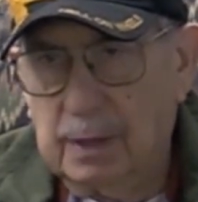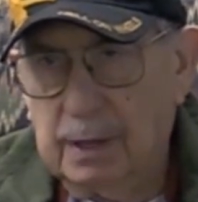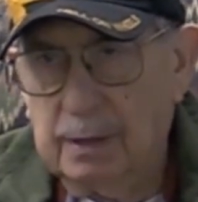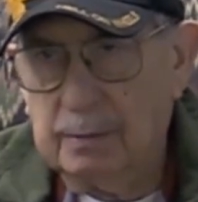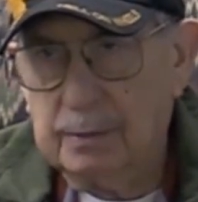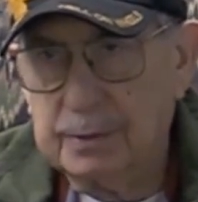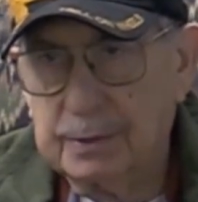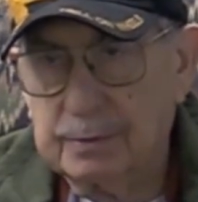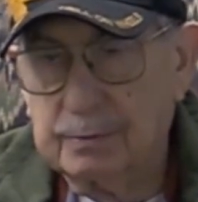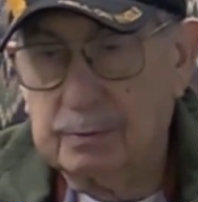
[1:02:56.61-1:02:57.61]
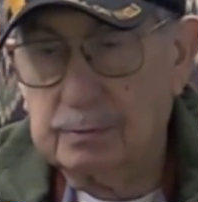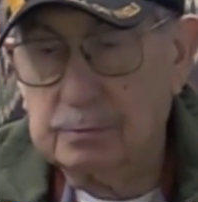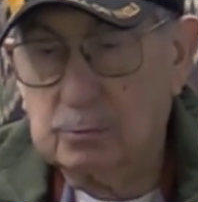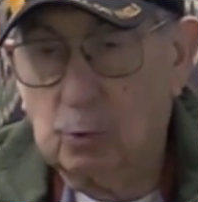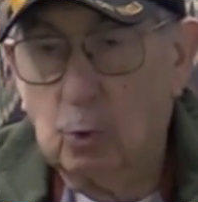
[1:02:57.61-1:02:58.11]
he was
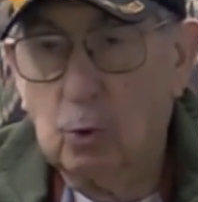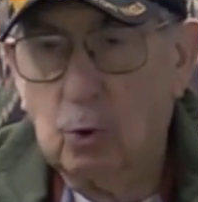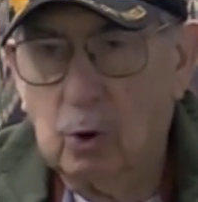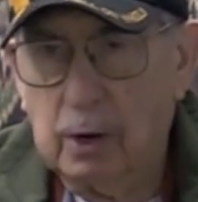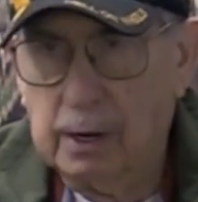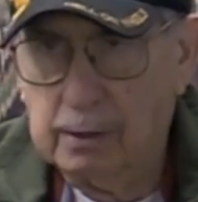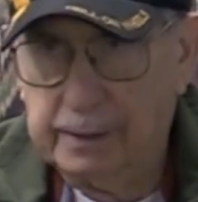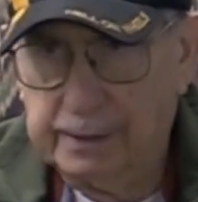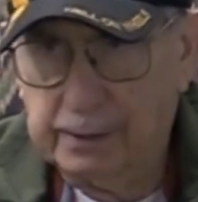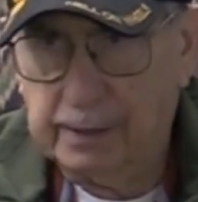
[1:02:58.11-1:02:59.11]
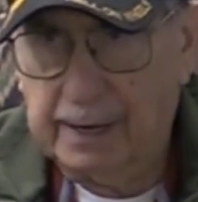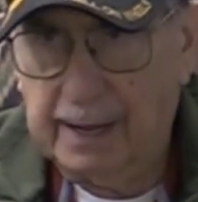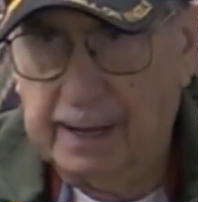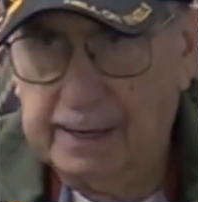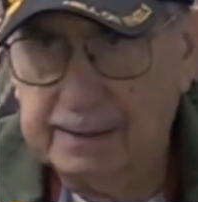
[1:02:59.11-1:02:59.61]
really good
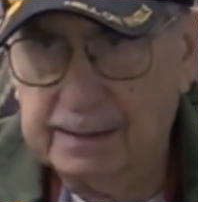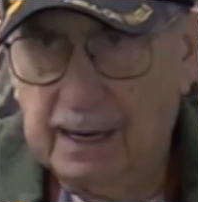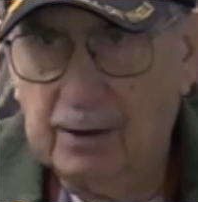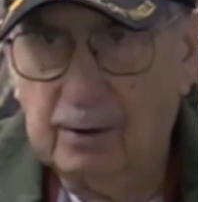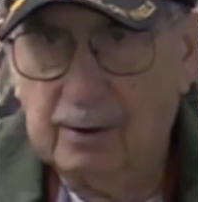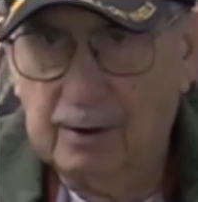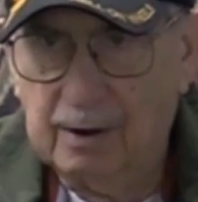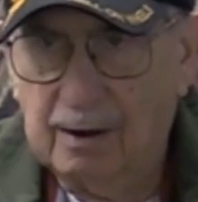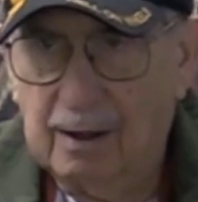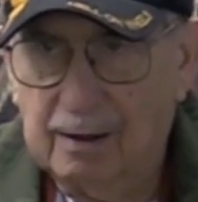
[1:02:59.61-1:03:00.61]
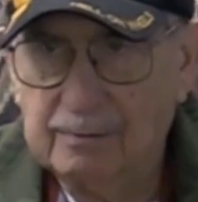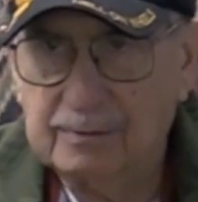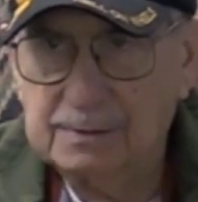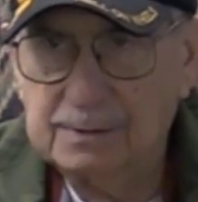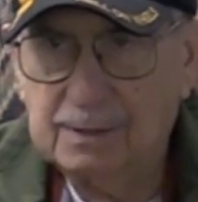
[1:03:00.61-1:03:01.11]
at it. I learned a lot
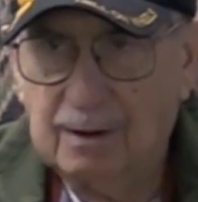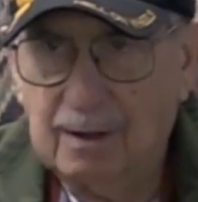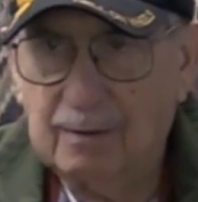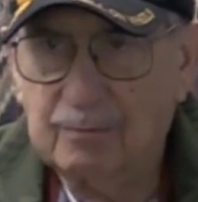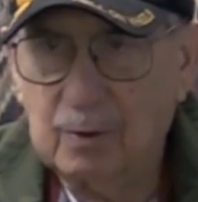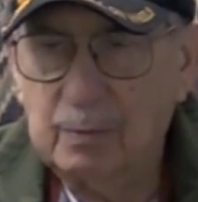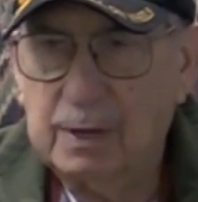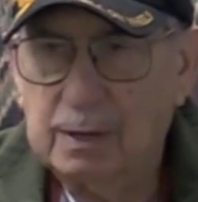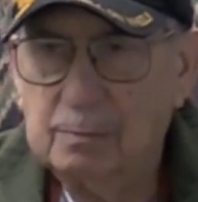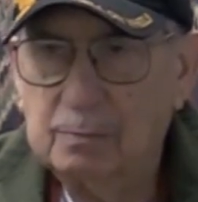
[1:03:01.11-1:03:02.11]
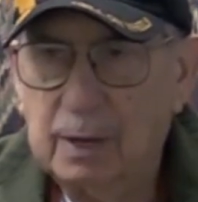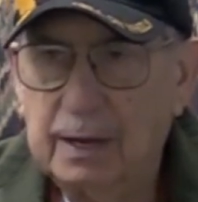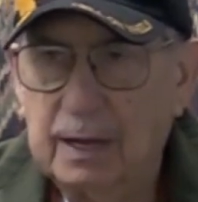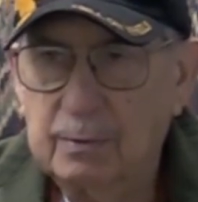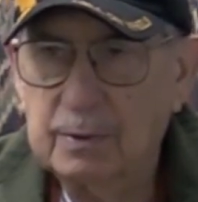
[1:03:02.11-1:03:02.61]
from him.
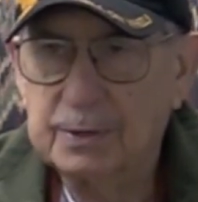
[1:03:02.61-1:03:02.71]
But he